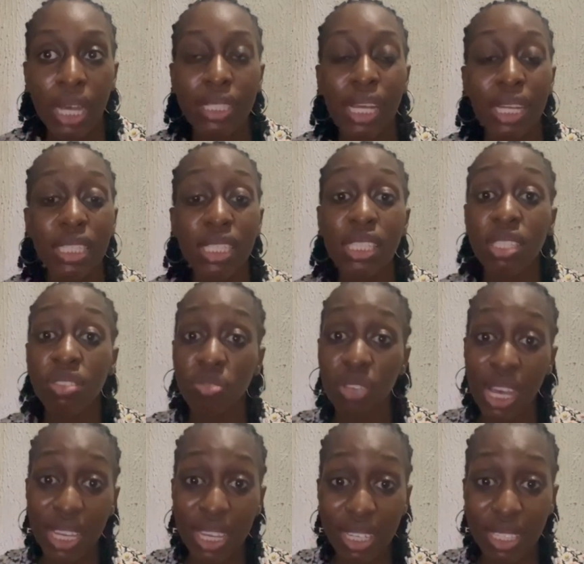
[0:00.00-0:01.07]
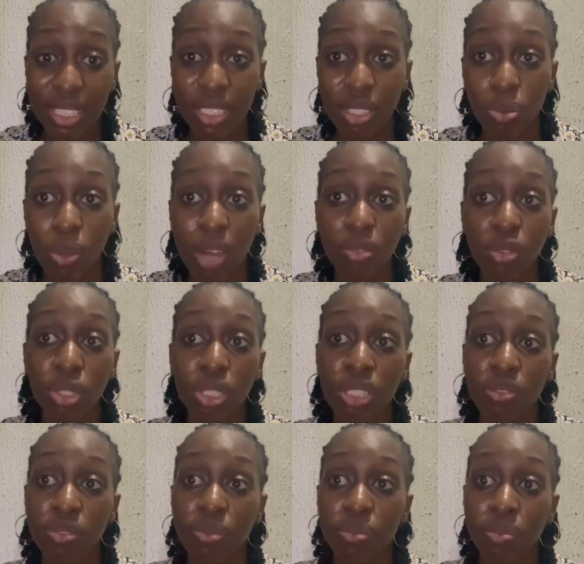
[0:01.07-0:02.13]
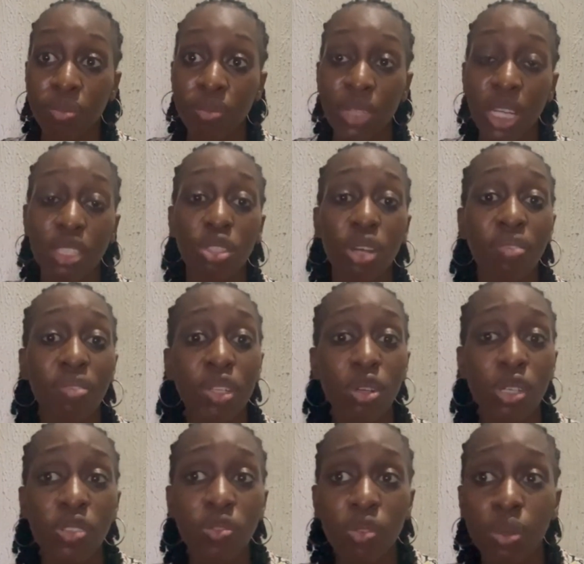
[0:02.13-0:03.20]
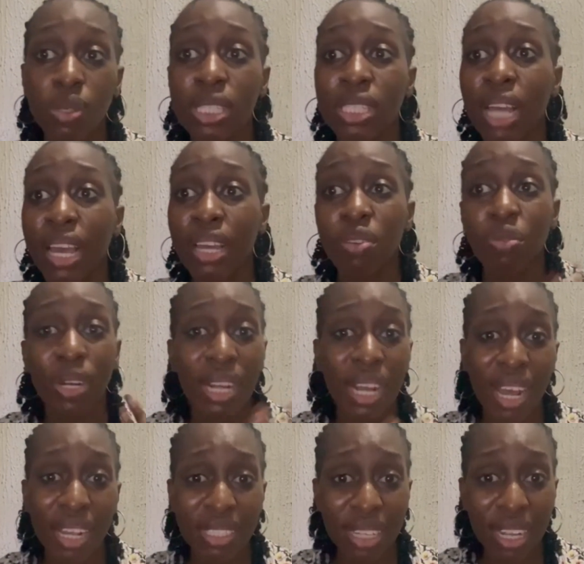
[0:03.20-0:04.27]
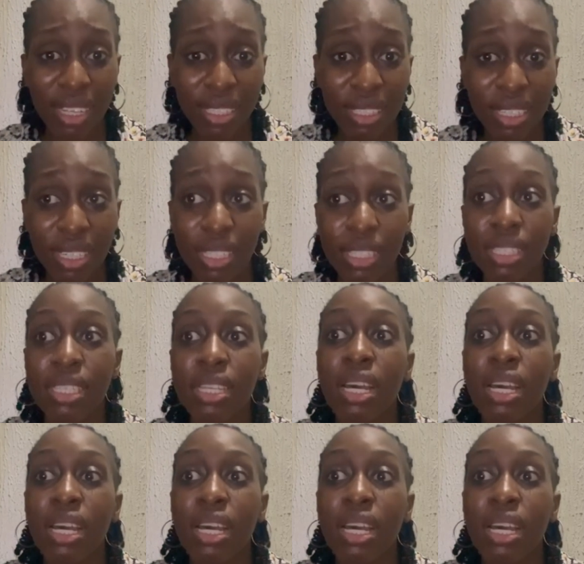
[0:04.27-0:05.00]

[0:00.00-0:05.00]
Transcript: Then in severe cases, we have to give intravenous fluids like Ringer's lactate,